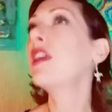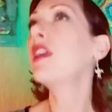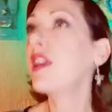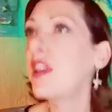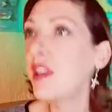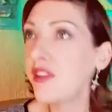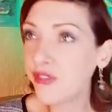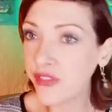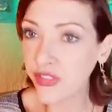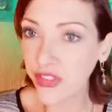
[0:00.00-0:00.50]

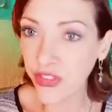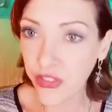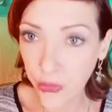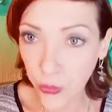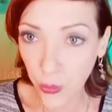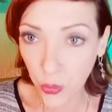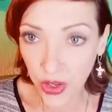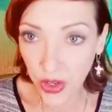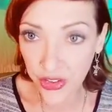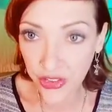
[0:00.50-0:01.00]
if this
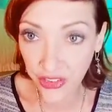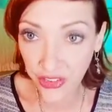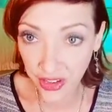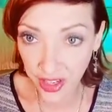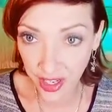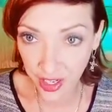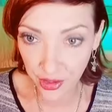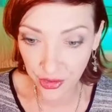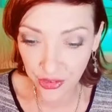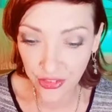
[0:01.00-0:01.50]
was an
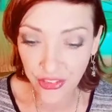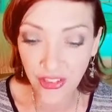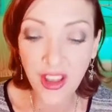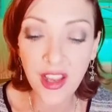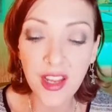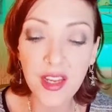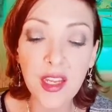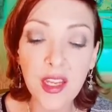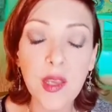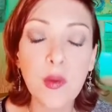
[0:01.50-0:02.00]
air
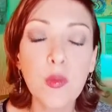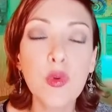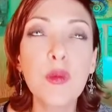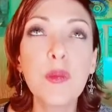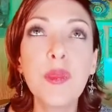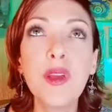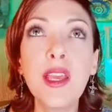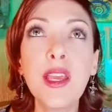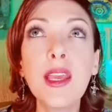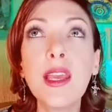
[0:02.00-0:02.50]
sign, it would
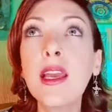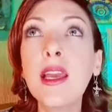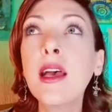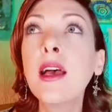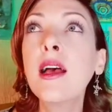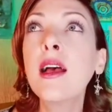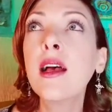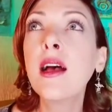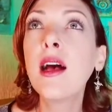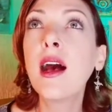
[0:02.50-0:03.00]
be
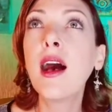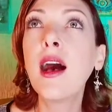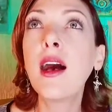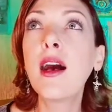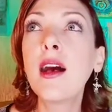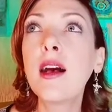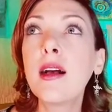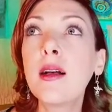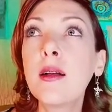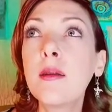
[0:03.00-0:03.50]

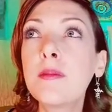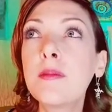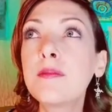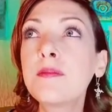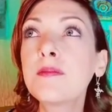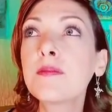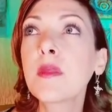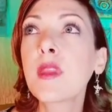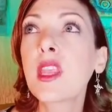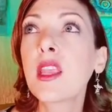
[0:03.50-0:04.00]

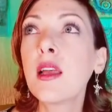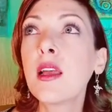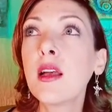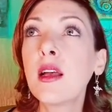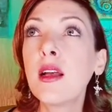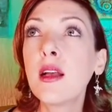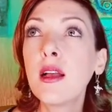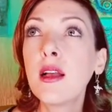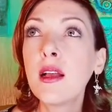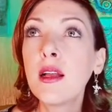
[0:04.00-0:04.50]

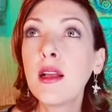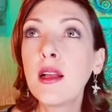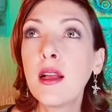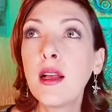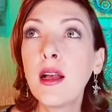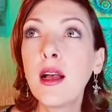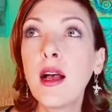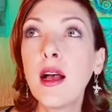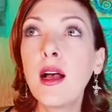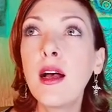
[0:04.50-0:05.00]

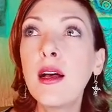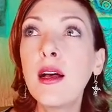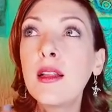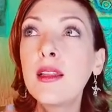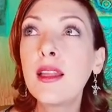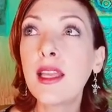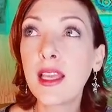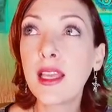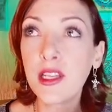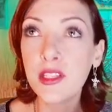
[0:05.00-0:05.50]

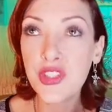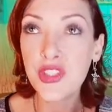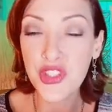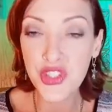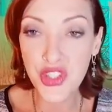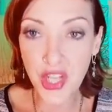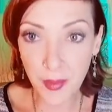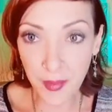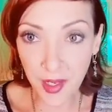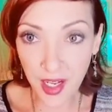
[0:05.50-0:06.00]
like a
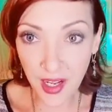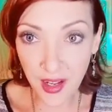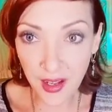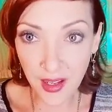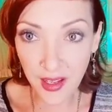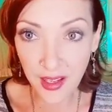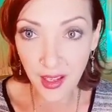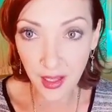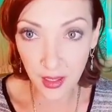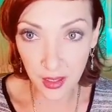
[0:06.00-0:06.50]

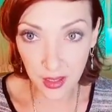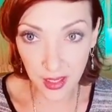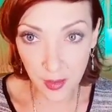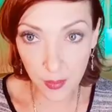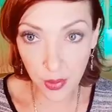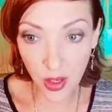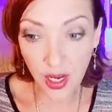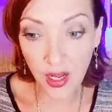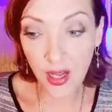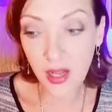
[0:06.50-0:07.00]
Gemini, a
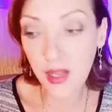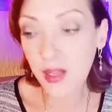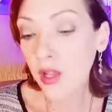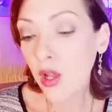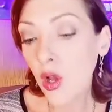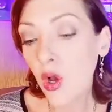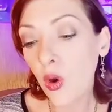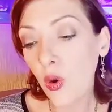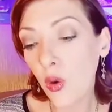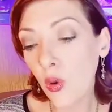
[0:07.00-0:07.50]
Libra,
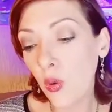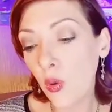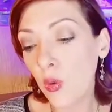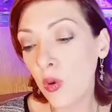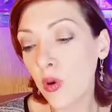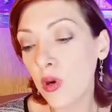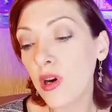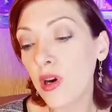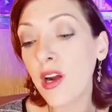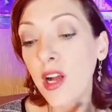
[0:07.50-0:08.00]

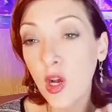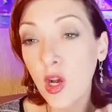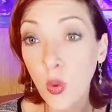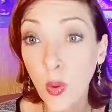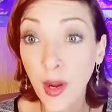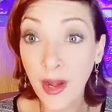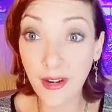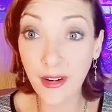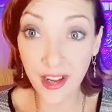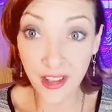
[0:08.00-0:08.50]
or
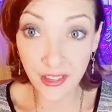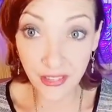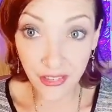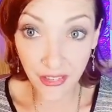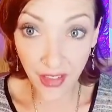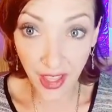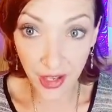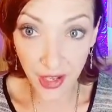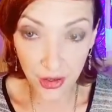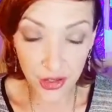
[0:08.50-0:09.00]
Aquarius
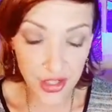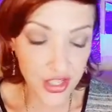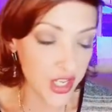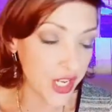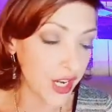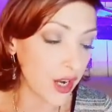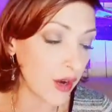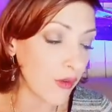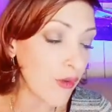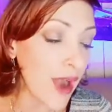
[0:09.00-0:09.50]
energy
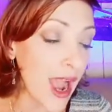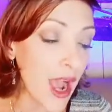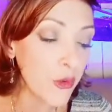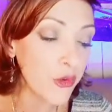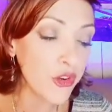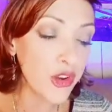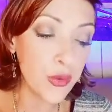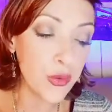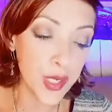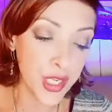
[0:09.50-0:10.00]
around
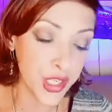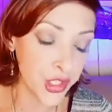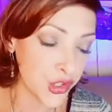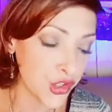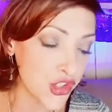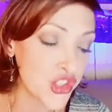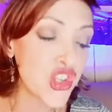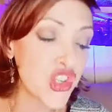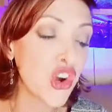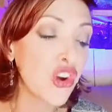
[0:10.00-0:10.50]
you in your
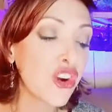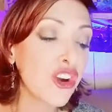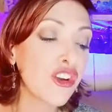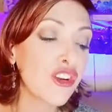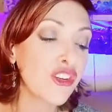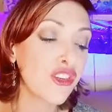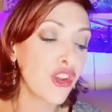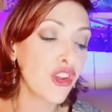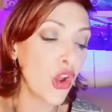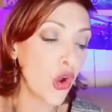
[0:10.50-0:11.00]

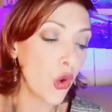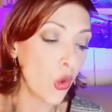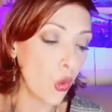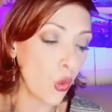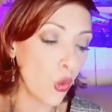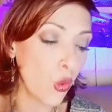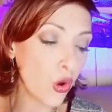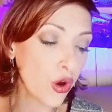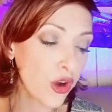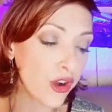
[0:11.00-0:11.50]
chart,
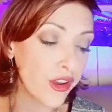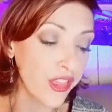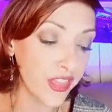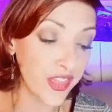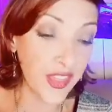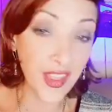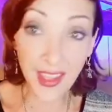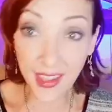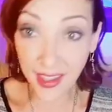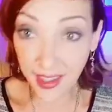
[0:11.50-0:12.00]
or
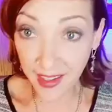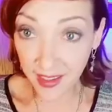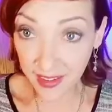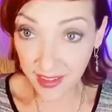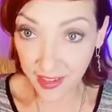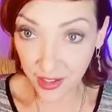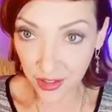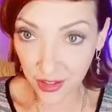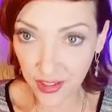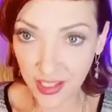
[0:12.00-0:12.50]
thinking
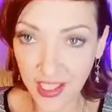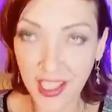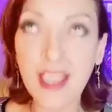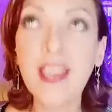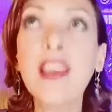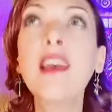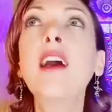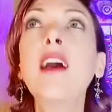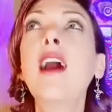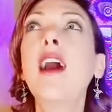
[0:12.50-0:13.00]
clearly,
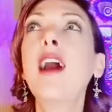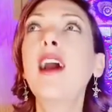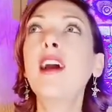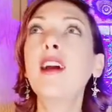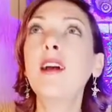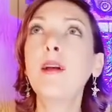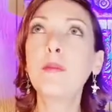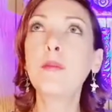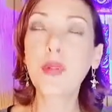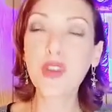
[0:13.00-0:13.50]

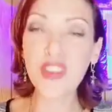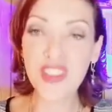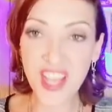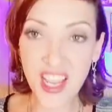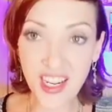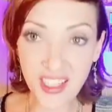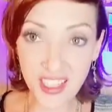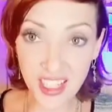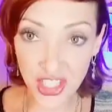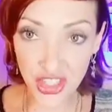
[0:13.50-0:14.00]

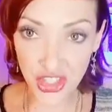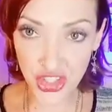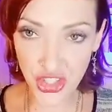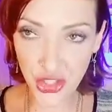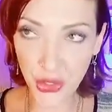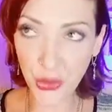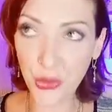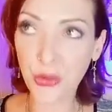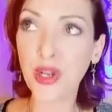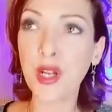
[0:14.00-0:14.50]
protecting
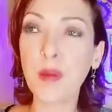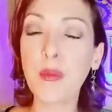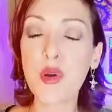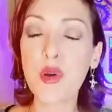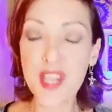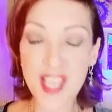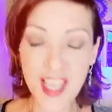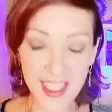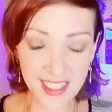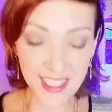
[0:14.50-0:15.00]
children,
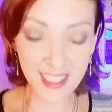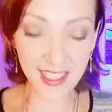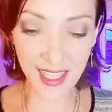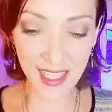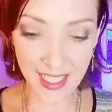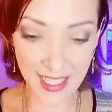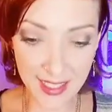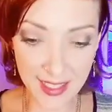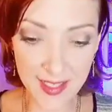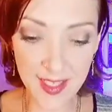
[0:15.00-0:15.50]
protecting the
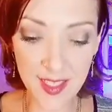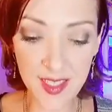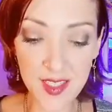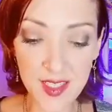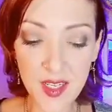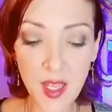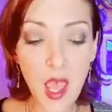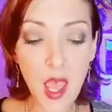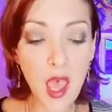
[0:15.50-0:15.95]
innocent,